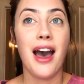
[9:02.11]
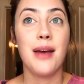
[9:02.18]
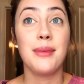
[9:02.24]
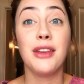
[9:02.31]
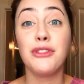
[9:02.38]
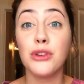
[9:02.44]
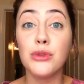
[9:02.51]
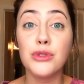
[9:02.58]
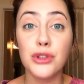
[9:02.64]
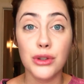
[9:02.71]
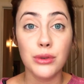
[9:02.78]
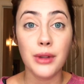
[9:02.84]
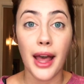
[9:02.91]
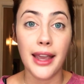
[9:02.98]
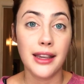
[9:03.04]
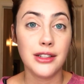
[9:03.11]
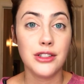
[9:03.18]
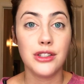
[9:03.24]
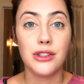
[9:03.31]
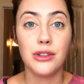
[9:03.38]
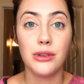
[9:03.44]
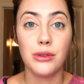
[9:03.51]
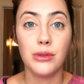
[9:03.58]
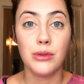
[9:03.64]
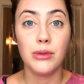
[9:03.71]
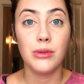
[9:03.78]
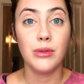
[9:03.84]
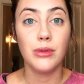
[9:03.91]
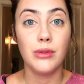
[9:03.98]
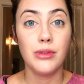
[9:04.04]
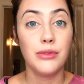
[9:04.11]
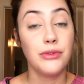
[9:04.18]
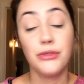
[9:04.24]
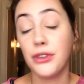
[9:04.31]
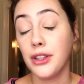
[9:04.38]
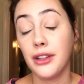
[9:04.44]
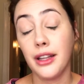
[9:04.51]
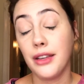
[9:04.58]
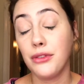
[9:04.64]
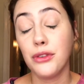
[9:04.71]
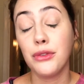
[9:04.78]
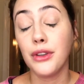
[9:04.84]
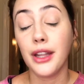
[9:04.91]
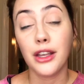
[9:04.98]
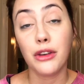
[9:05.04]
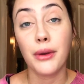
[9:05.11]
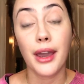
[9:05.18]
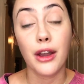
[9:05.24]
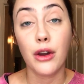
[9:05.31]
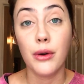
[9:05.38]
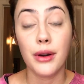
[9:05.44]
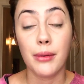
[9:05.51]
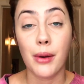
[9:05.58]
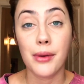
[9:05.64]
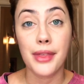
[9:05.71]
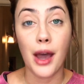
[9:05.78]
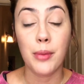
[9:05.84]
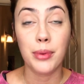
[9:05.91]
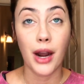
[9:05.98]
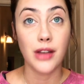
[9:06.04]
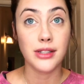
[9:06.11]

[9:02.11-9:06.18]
if you do like to if you feel like you can't go anywhere without brows,